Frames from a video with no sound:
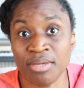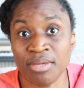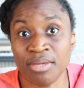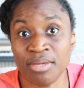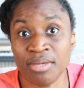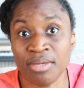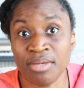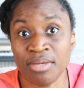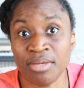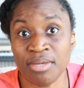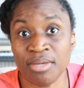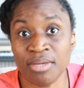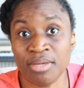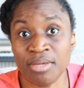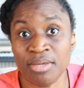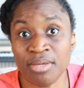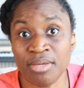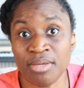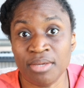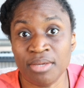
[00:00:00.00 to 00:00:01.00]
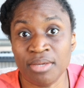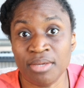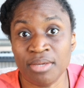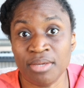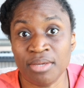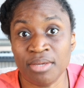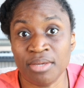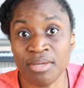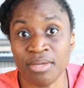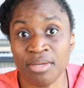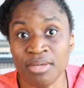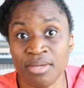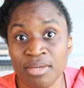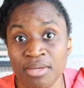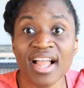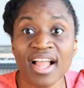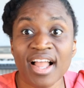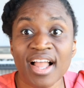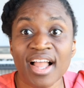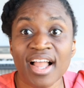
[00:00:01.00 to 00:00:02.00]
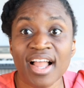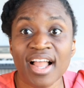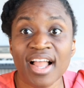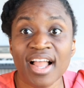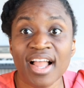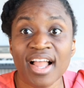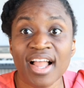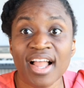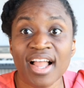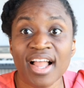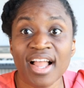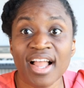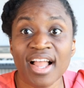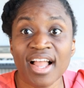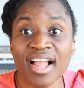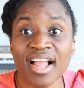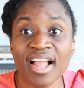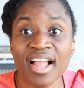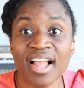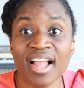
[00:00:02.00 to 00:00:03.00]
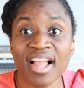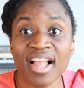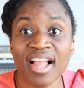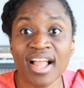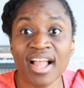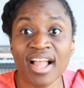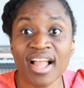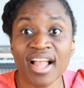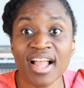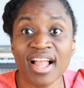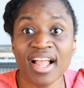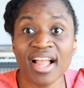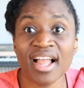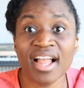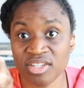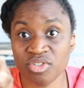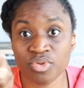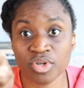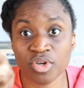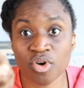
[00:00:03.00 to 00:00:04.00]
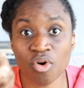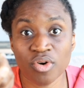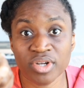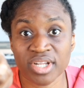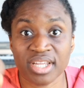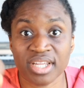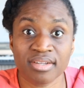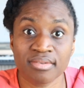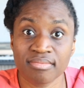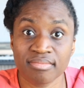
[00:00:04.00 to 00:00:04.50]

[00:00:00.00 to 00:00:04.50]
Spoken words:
You just need to just grab it, press record, and it's recording.